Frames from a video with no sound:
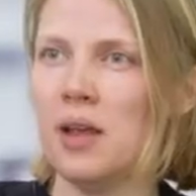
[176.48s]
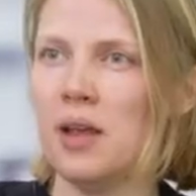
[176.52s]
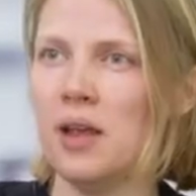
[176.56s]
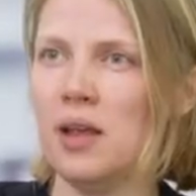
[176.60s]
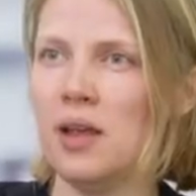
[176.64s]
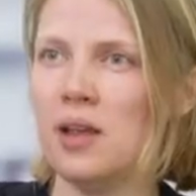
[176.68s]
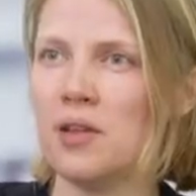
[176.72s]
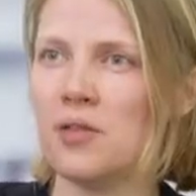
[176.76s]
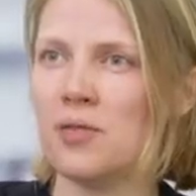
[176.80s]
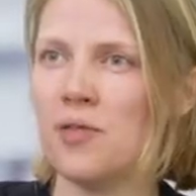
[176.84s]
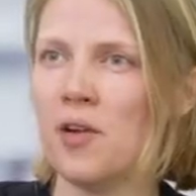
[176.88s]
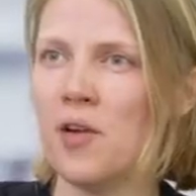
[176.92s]

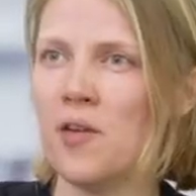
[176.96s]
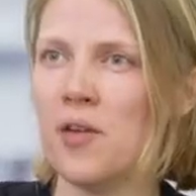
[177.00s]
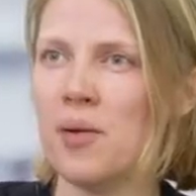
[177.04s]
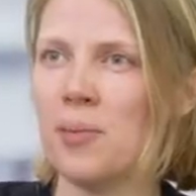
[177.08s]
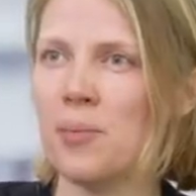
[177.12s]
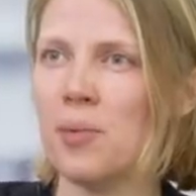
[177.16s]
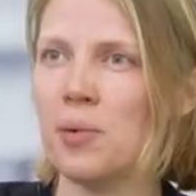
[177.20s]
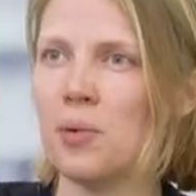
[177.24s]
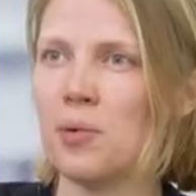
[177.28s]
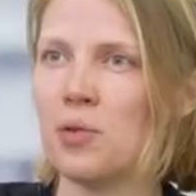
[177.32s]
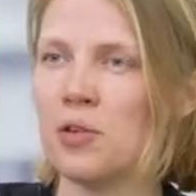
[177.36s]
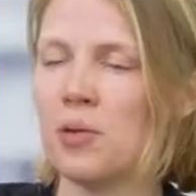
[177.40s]
is very
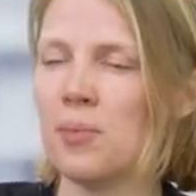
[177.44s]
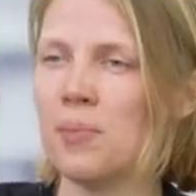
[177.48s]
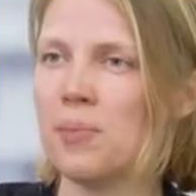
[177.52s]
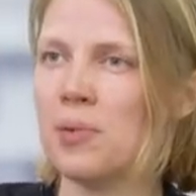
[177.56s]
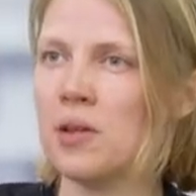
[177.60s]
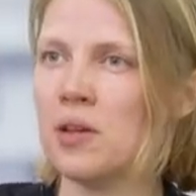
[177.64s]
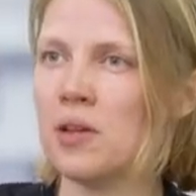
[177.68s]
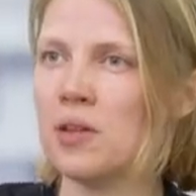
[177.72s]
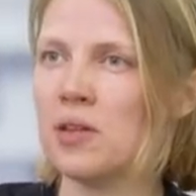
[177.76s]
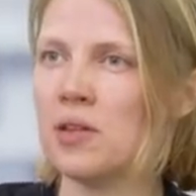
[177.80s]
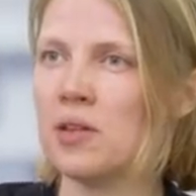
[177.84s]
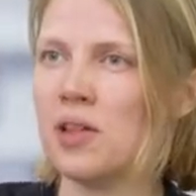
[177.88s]
important
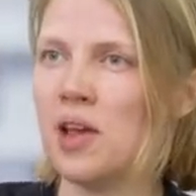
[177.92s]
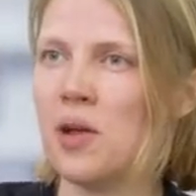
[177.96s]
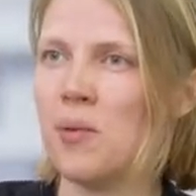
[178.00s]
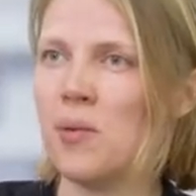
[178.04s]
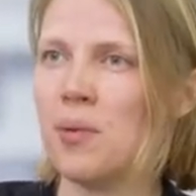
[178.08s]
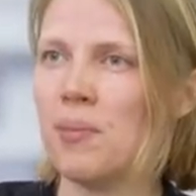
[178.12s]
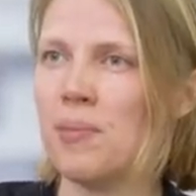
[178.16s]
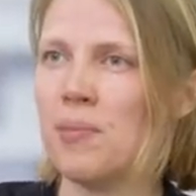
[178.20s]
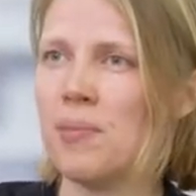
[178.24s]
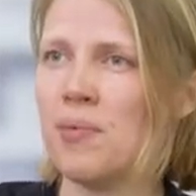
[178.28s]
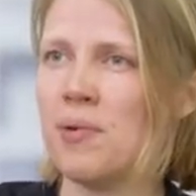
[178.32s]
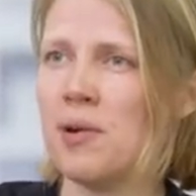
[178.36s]
because they
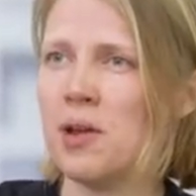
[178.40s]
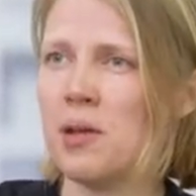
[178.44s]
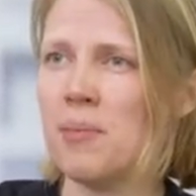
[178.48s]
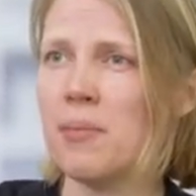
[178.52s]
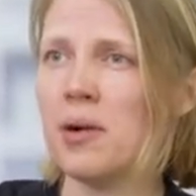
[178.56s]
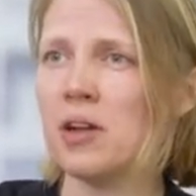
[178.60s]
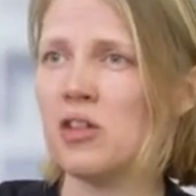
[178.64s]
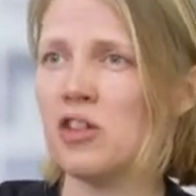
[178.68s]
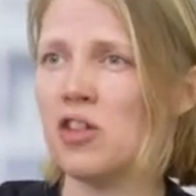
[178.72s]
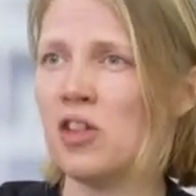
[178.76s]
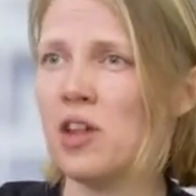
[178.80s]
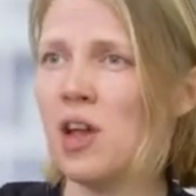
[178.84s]
were pretty
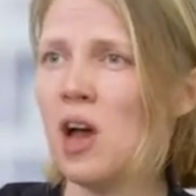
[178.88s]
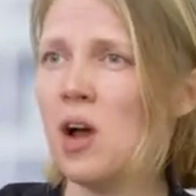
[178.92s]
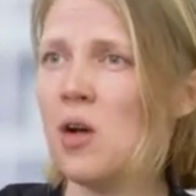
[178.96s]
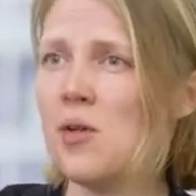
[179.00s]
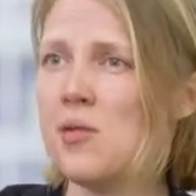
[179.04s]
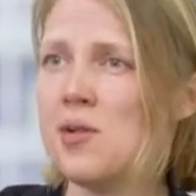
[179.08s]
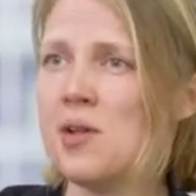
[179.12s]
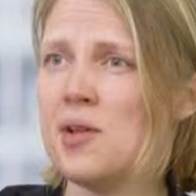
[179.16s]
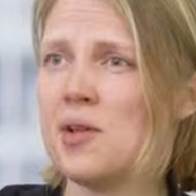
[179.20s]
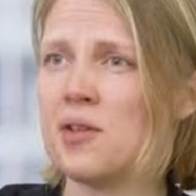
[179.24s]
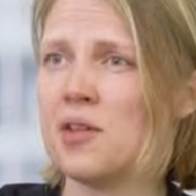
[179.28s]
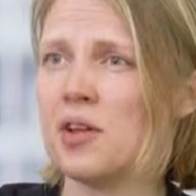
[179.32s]
much the
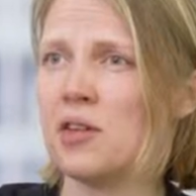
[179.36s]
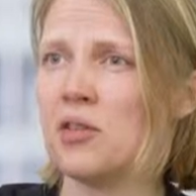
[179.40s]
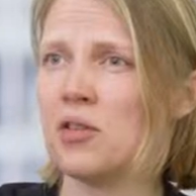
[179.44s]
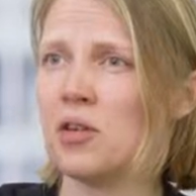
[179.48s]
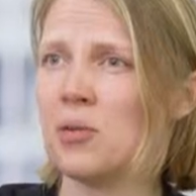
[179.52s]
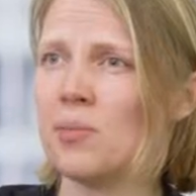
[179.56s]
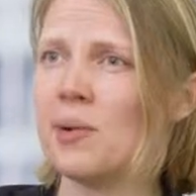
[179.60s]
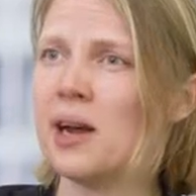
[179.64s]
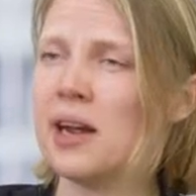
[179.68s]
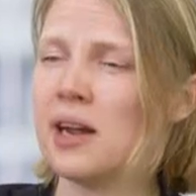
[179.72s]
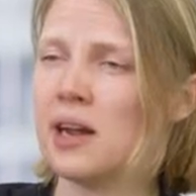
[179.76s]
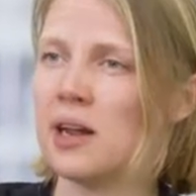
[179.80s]
only
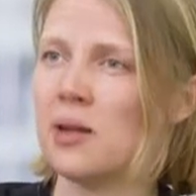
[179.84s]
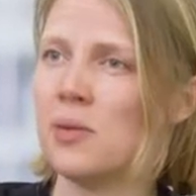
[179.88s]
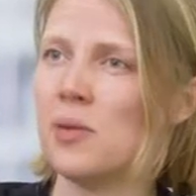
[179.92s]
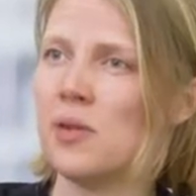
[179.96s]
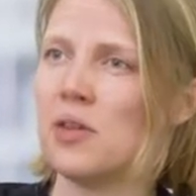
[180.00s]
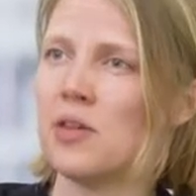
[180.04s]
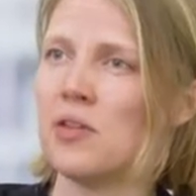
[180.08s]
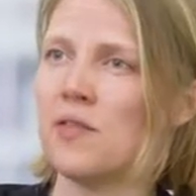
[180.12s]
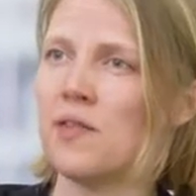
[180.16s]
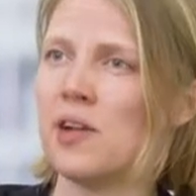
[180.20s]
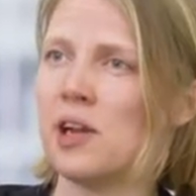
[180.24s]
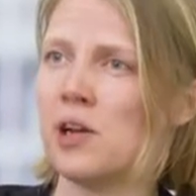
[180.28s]
central bank in the
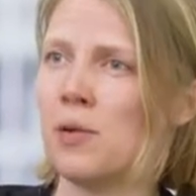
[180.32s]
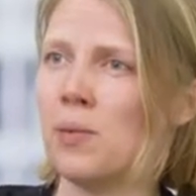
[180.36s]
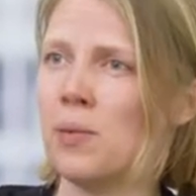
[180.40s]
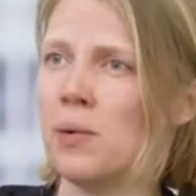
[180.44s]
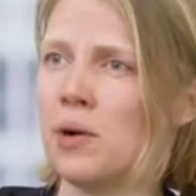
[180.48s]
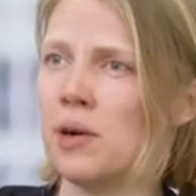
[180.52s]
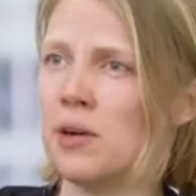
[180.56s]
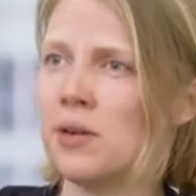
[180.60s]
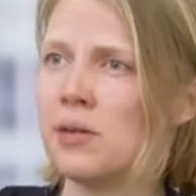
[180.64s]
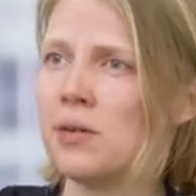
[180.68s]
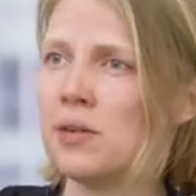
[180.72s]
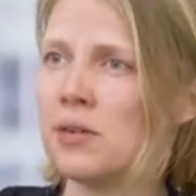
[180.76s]
developed
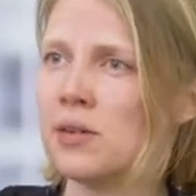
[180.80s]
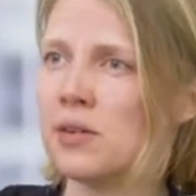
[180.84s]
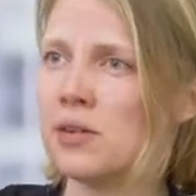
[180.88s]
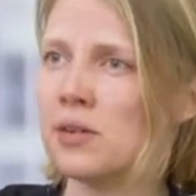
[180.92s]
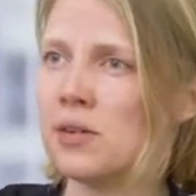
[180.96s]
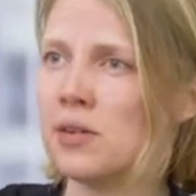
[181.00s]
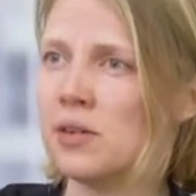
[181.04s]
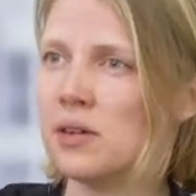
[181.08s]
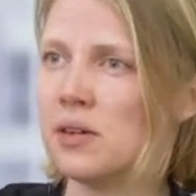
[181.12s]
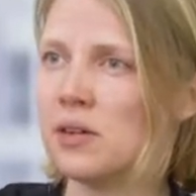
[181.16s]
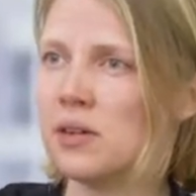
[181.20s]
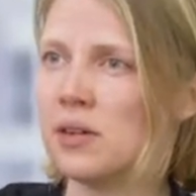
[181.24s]
world,
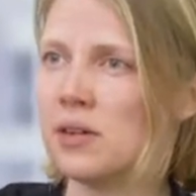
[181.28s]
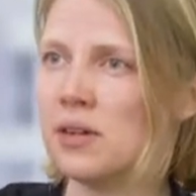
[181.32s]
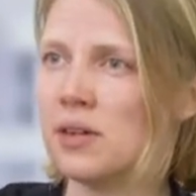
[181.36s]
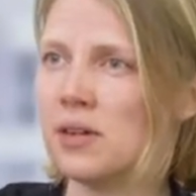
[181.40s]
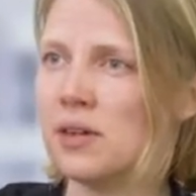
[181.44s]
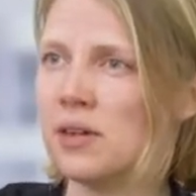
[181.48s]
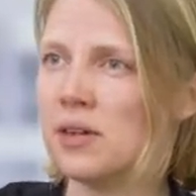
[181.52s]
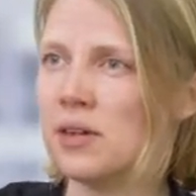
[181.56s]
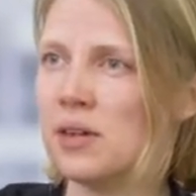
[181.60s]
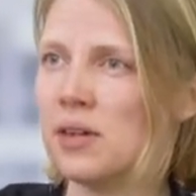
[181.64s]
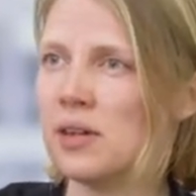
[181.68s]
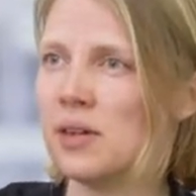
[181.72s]

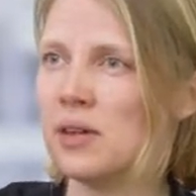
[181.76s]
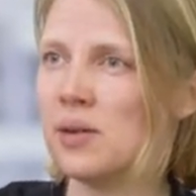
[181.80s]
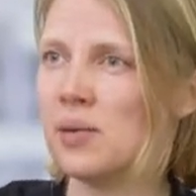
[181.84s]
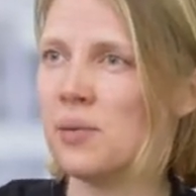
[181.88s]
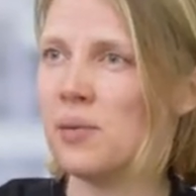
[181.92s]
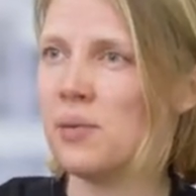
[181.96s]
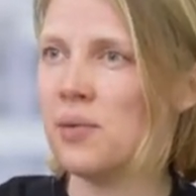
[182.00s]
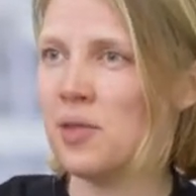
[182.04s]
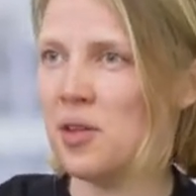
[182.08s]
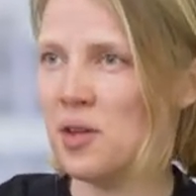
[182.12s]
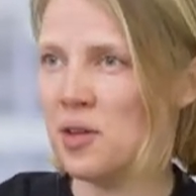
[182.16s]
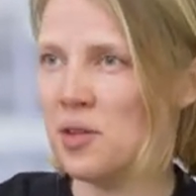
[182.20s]

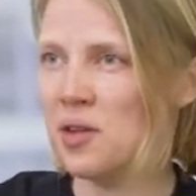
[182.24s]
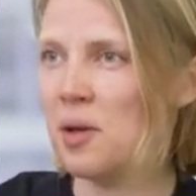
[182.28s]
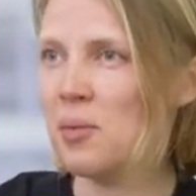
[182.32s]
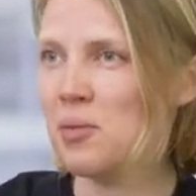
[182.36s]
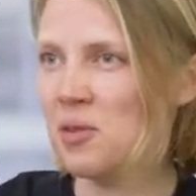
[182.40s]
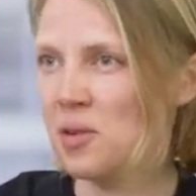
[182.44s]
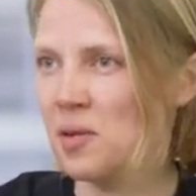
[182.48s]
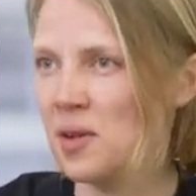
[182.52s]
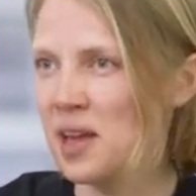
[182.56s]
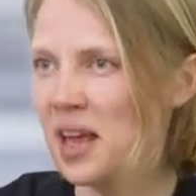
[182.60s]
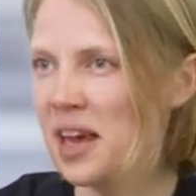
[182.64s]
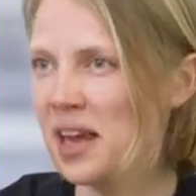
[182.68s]
with the
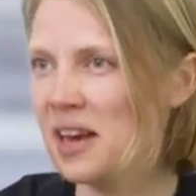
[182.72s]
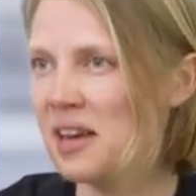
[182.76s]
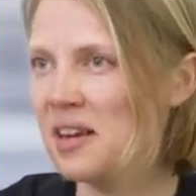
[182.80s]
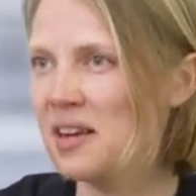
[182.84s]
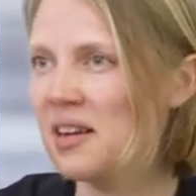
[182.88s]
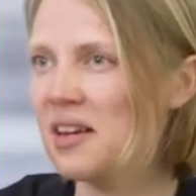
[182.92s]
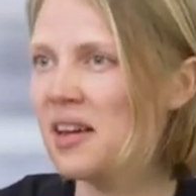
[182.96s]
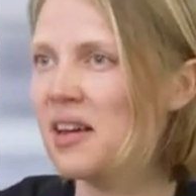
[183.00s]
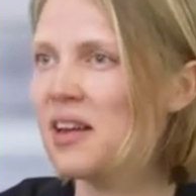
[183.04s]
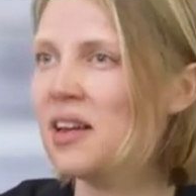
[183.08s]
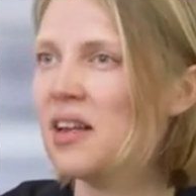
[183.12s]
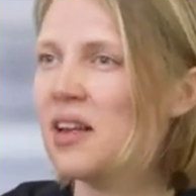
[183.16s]
exception of
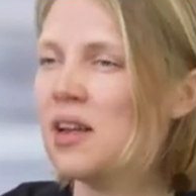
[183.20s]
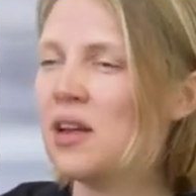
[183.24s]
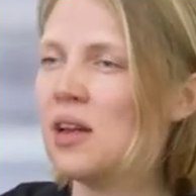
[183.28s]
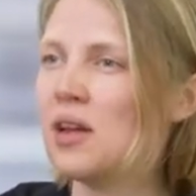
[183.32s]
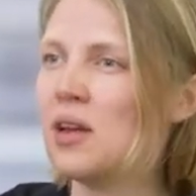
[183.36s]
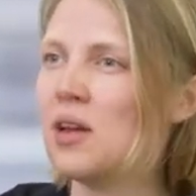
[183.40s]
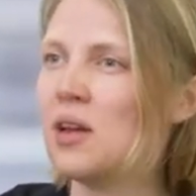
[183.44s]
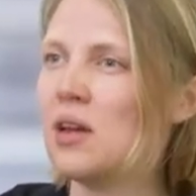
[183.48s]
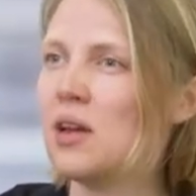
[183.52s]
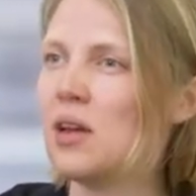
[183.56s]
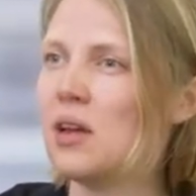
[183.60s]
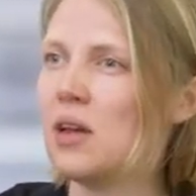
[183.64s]
Canada,
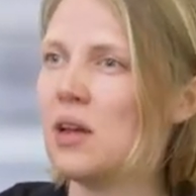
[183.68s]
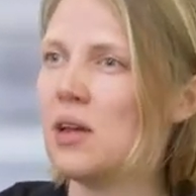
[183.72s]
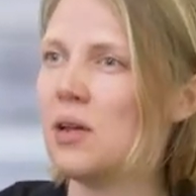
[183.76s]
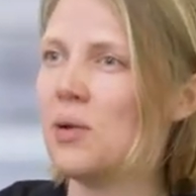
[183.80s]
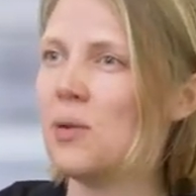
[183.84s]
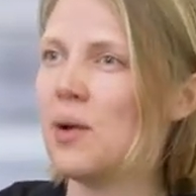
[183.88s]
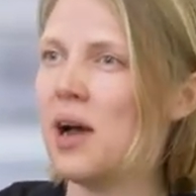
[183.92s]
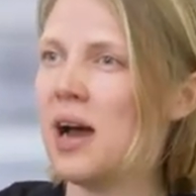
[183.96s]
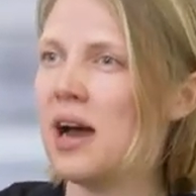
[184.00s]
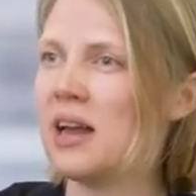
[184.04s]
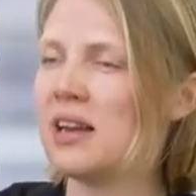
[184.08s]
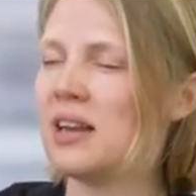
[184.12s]

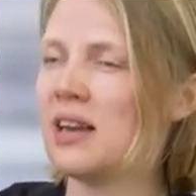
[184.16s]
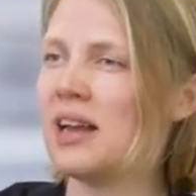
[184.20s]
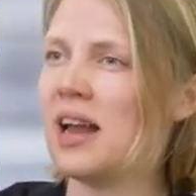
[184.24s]
who had